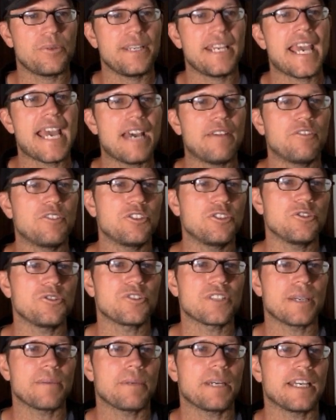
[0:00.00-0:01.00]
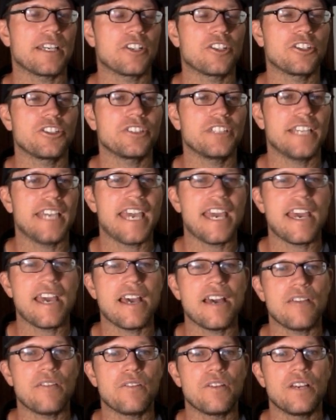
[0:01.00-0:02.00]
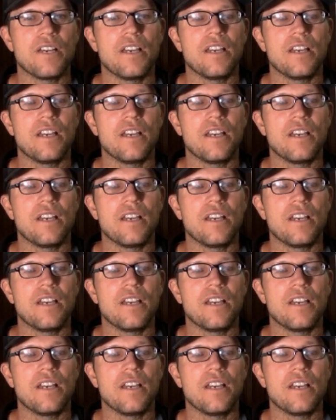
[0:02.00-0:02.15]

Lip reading: avenues I currently have,